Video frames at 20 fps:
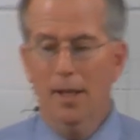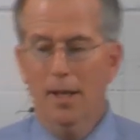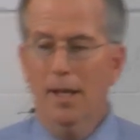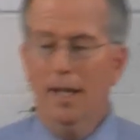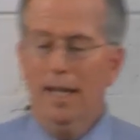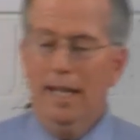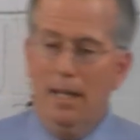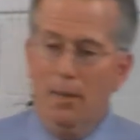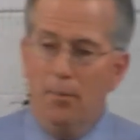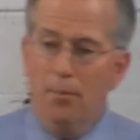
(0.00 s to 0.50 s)

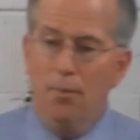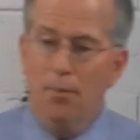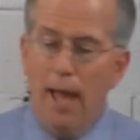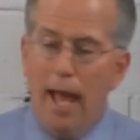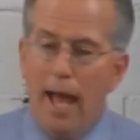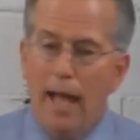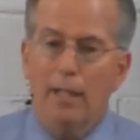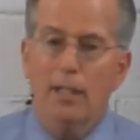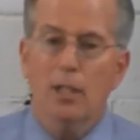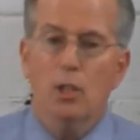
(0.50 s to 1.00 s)
If
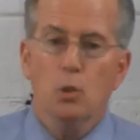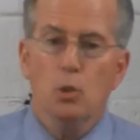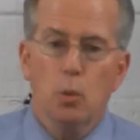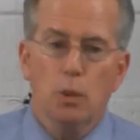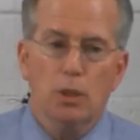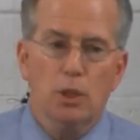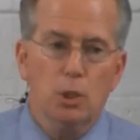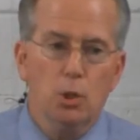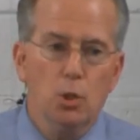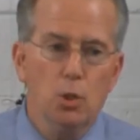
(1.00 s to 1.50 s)
that is
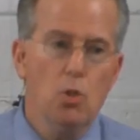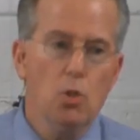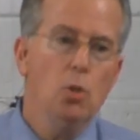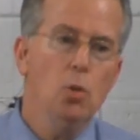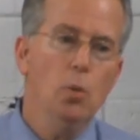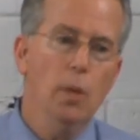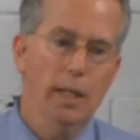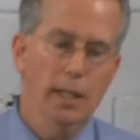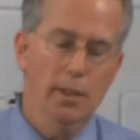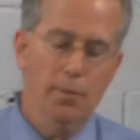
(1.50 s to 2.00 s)
what you're
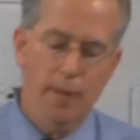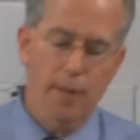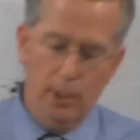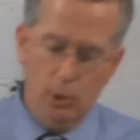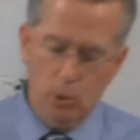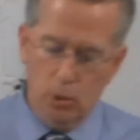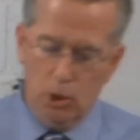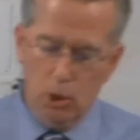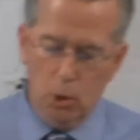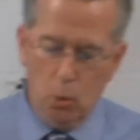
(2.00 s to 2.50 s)
doing, if
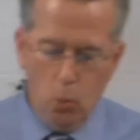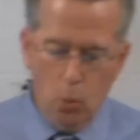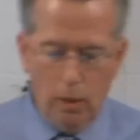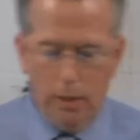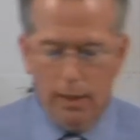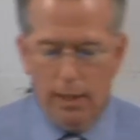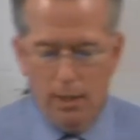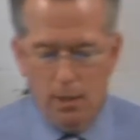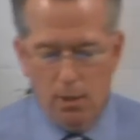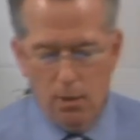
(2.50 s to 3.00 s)
that's what you're
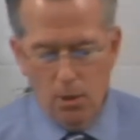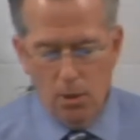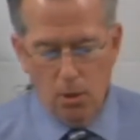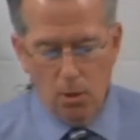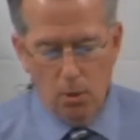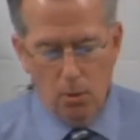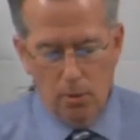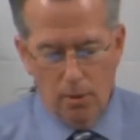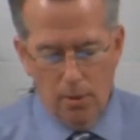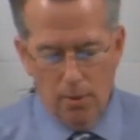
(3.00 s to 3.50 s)
willing to
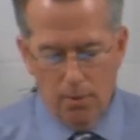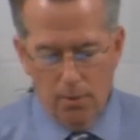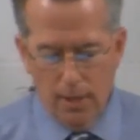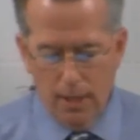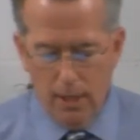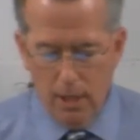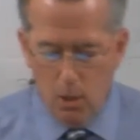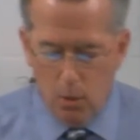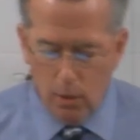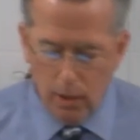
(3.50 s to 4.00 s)
do,
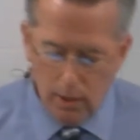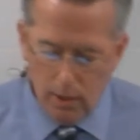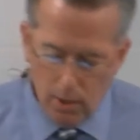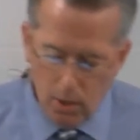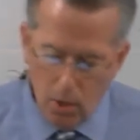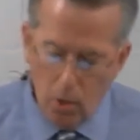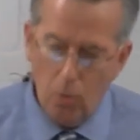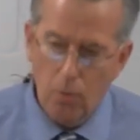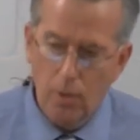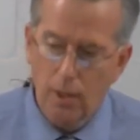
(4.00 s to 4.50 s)
then you can
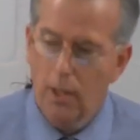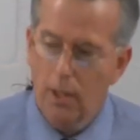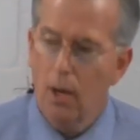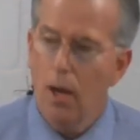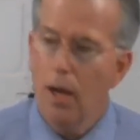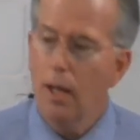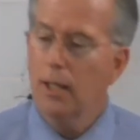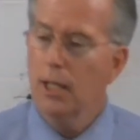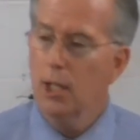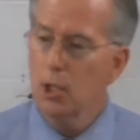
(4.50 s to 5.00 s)
know that
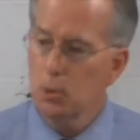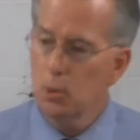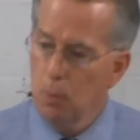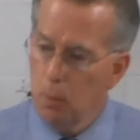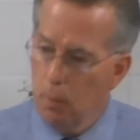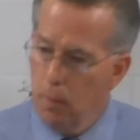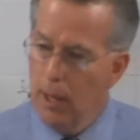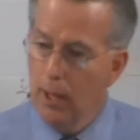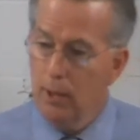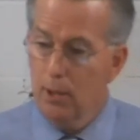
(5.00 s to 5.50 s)
God has
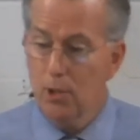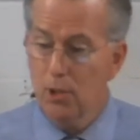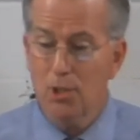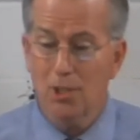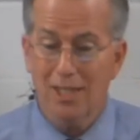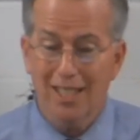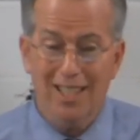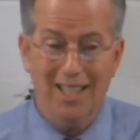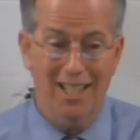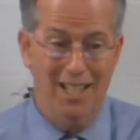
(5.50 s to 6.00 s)
prepared a
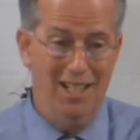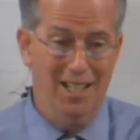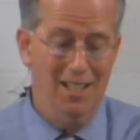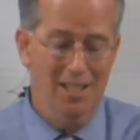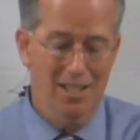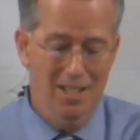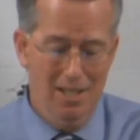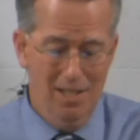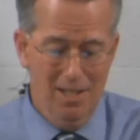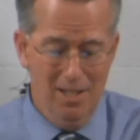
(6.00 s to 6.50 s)
city
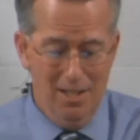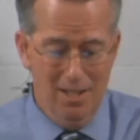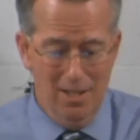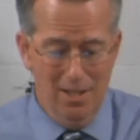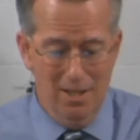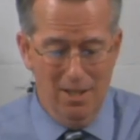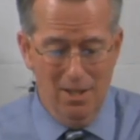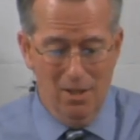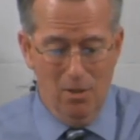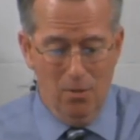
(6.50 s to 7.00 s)

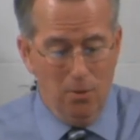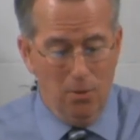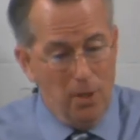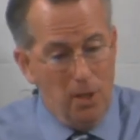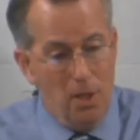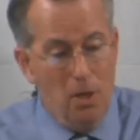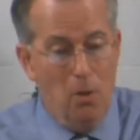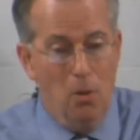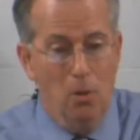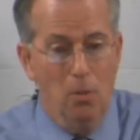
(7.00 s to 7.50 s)
for
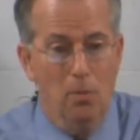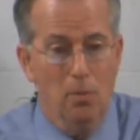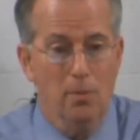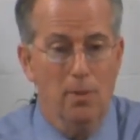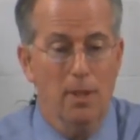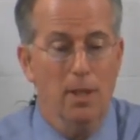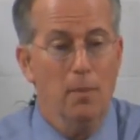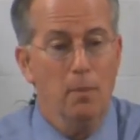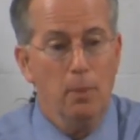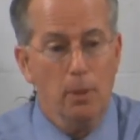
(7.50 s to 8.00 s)
you,
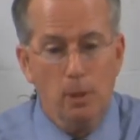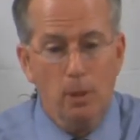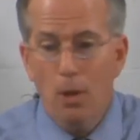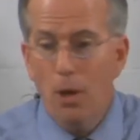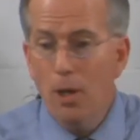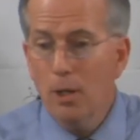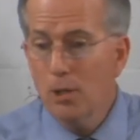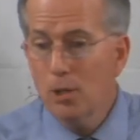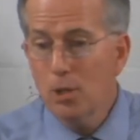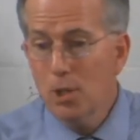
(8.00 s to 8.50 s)
that it
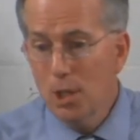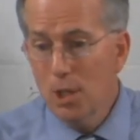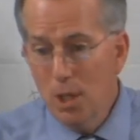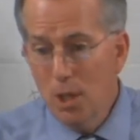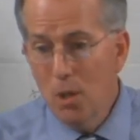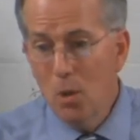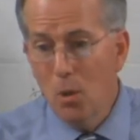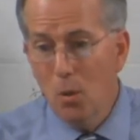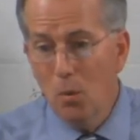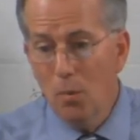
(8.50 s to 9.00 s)
belongs to
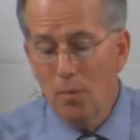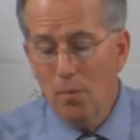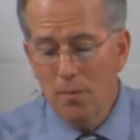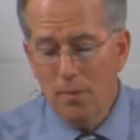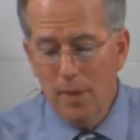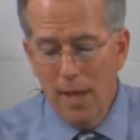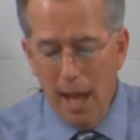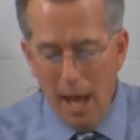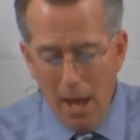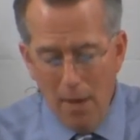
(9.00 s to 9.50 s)
you,
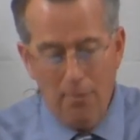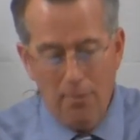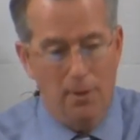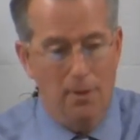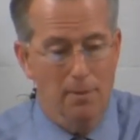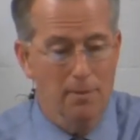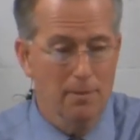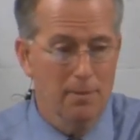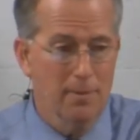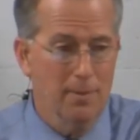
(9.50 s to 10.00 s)

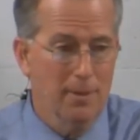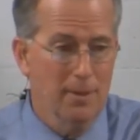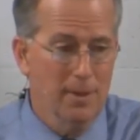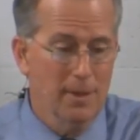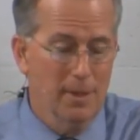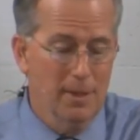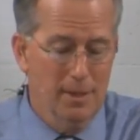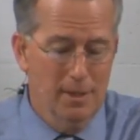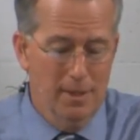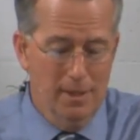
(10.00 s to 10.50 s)
heaven,
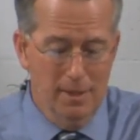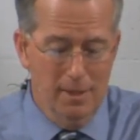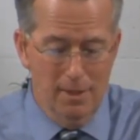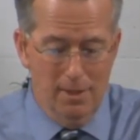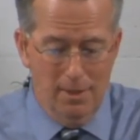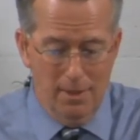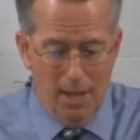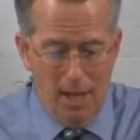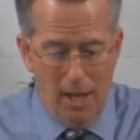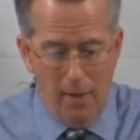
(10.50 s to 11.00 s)

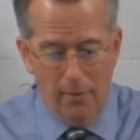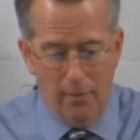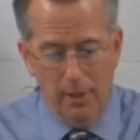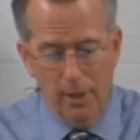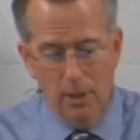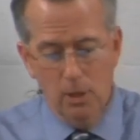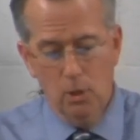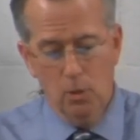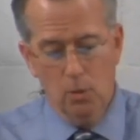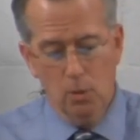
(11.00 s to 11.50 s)
the
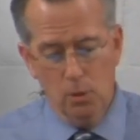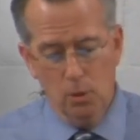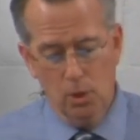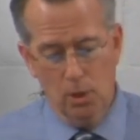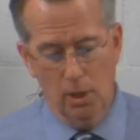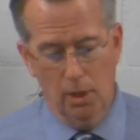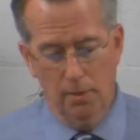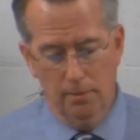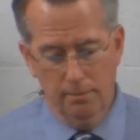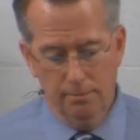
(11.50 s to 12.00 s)
heavenly Jerusalem.